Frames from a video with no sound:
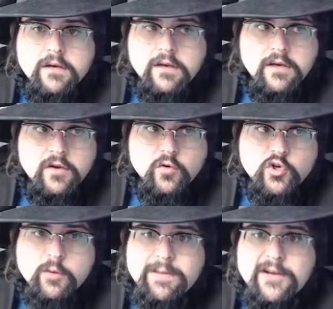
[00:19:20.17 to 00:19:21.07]
you
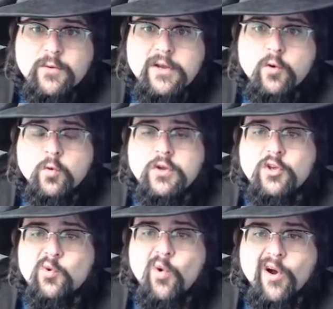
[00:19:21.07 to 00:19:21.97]
should be doing who
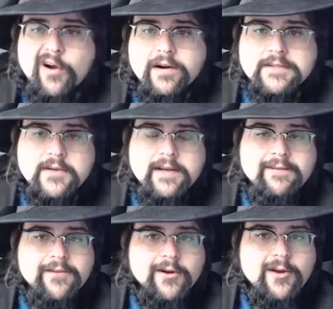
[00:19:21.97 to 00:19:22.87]
you are so you can
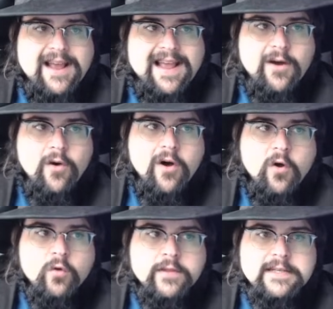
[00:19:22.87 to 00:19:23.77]
figure out how
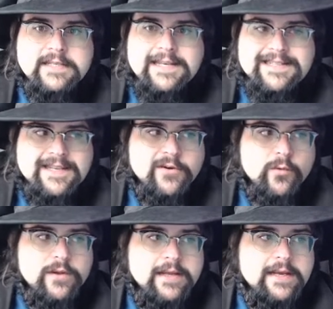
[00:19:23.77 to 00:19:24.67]
all these things
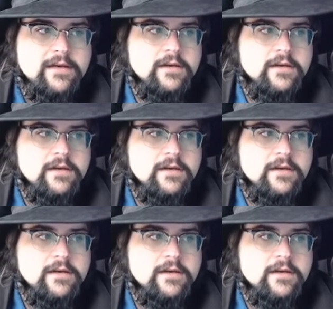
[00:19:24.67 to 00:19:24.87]
interrelate.